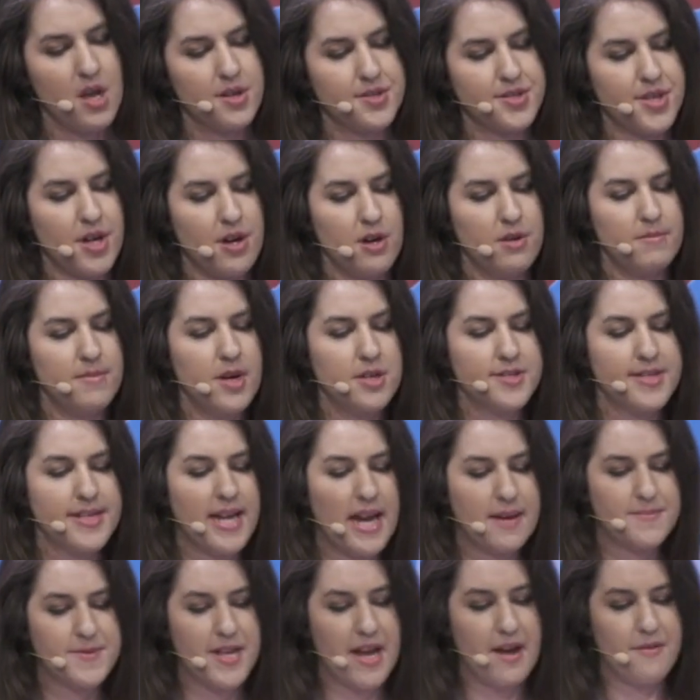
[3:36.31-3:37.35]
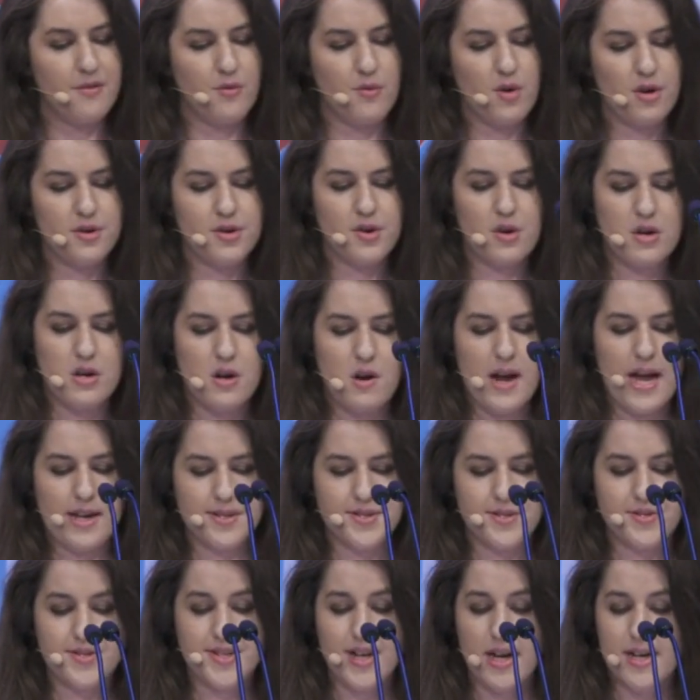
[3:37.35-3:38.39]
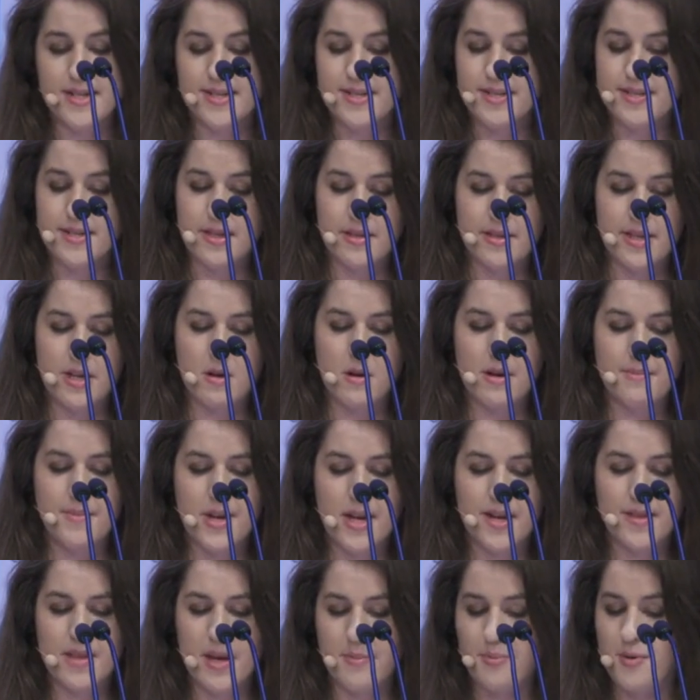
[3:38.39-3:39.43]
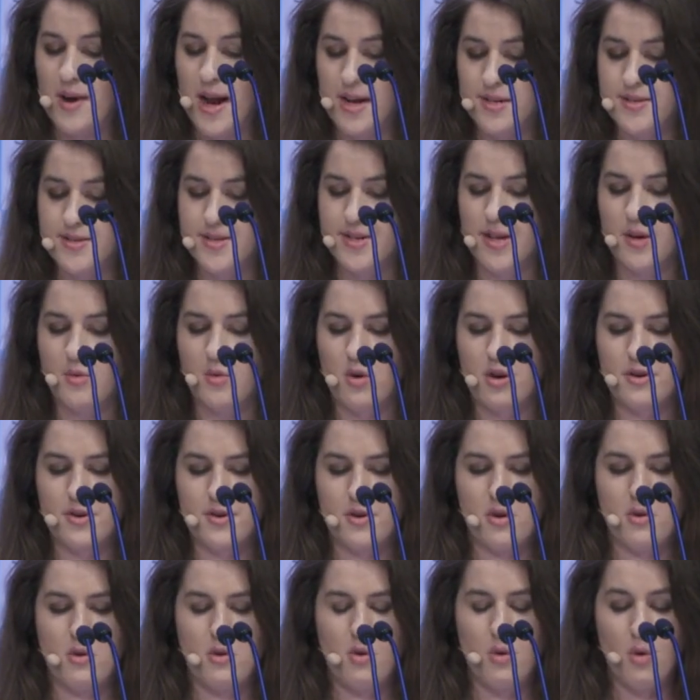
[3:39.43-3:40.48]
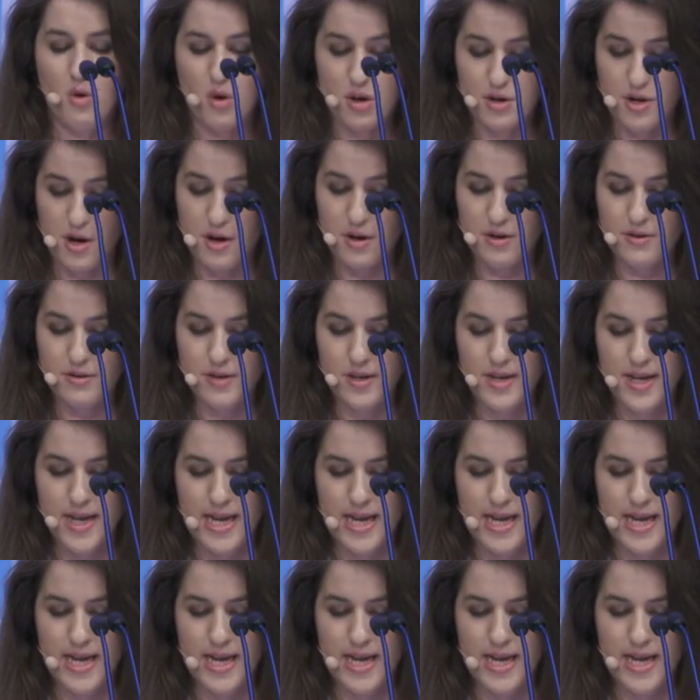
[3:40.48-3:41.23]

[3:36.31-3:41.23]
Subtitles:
So most apps have word order exercises, the theory being that practicing word order